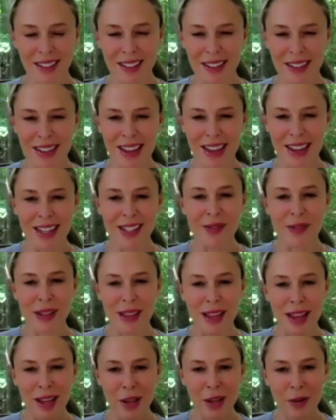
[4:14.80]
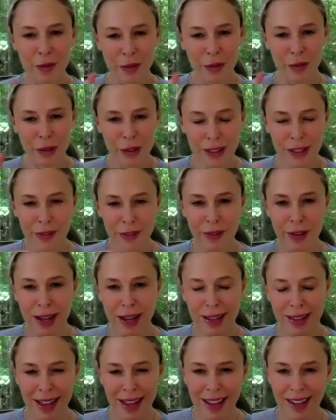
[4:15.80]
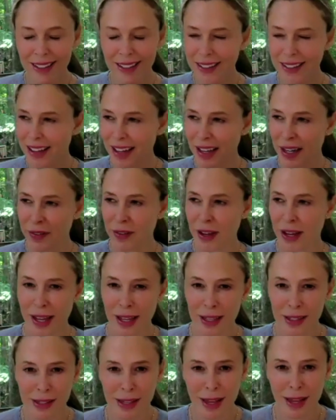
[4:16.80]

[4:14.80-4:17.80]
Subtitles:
Yeah, so thank you for clarifying that kind of, I guess,